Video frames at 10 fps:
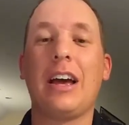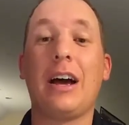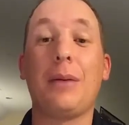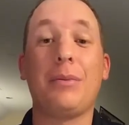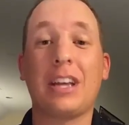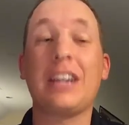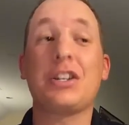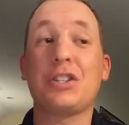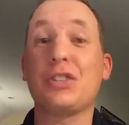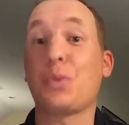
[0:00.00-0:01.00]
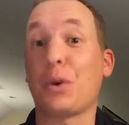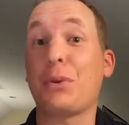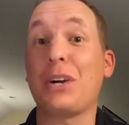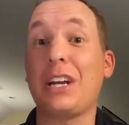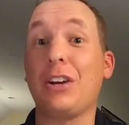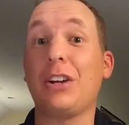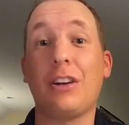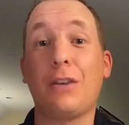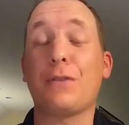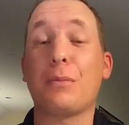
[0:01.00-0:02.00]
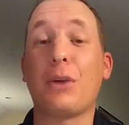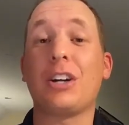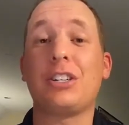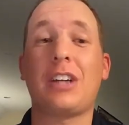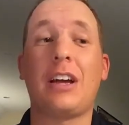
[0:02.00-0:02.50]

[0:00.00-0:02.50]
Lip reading: The conditions were pretty good, for March.